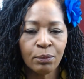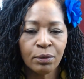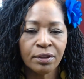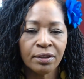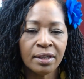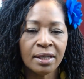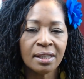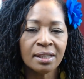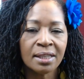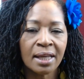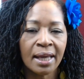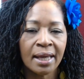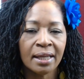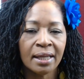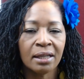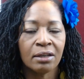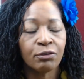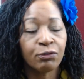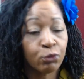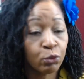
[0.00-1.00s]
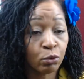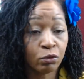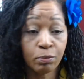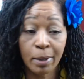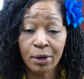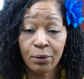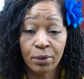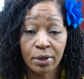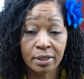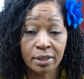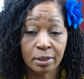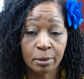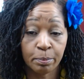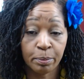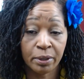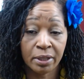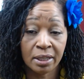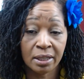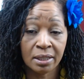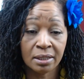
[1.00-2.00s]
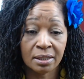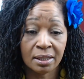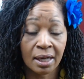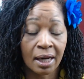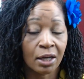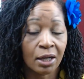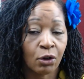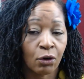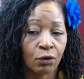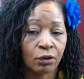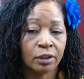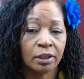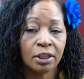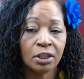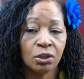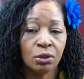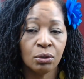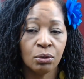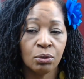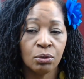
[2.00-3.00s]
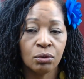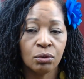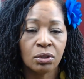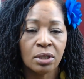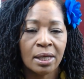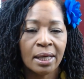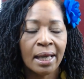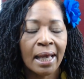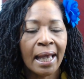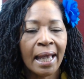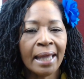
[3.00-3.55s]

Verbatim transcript: I would then take a few of my recipes that I currently use